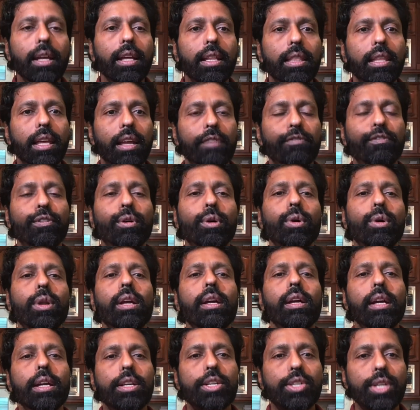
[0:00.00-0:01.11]
Therefore,
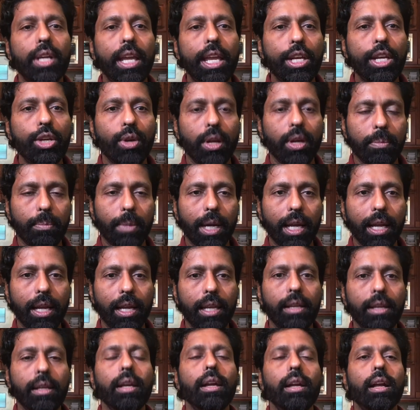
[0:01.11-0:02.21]
train your
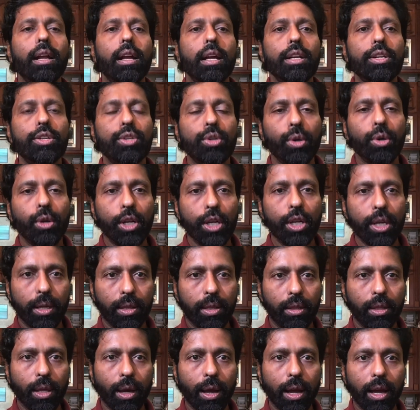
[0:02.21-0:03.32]
mind. Control your
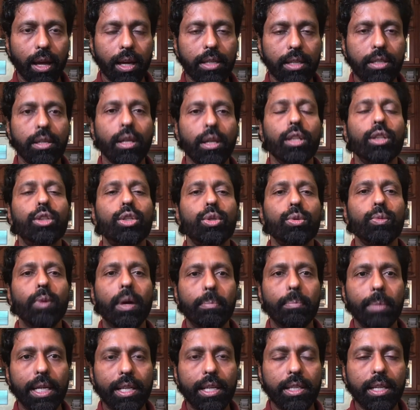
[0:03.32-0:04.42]
thoughts through
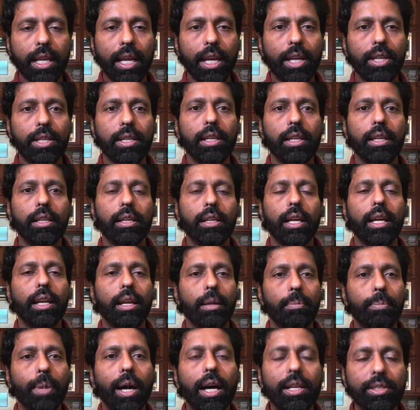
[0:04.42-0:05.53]
a meditation and
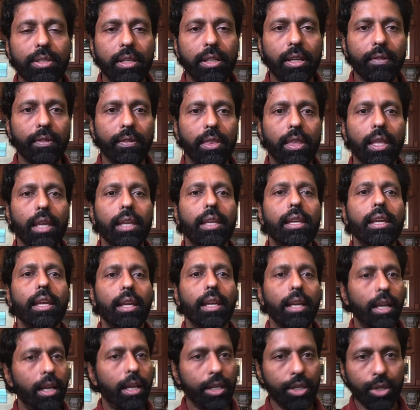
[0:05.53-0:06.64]
a positive thinking
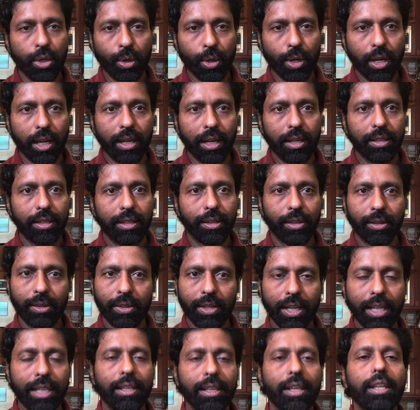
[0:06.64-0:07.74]
and a yoga. All
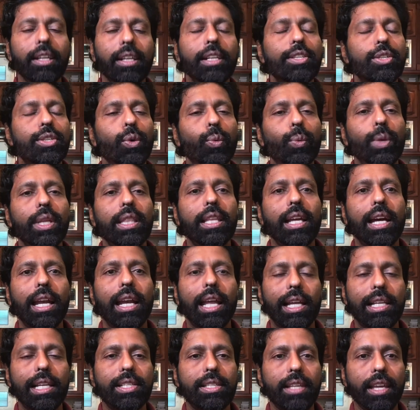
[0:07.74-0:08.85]
right. So with that,
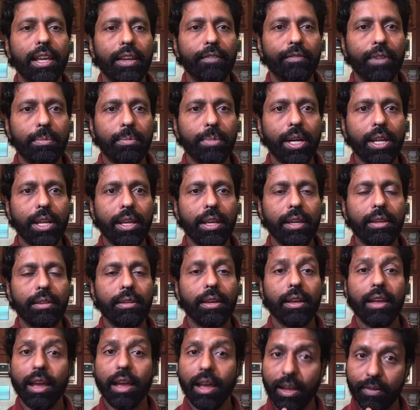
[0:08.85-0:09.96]
I'll say everybody
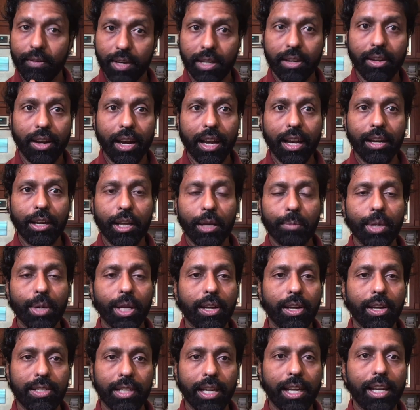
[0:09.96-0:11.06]
have a great day,
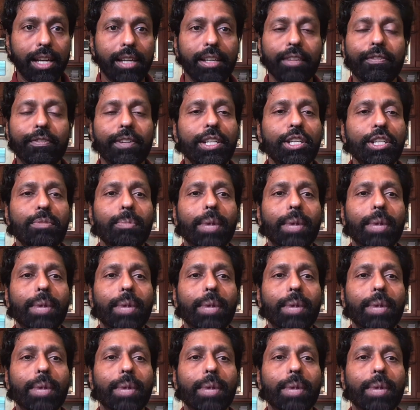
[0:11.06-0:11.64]
because I already finished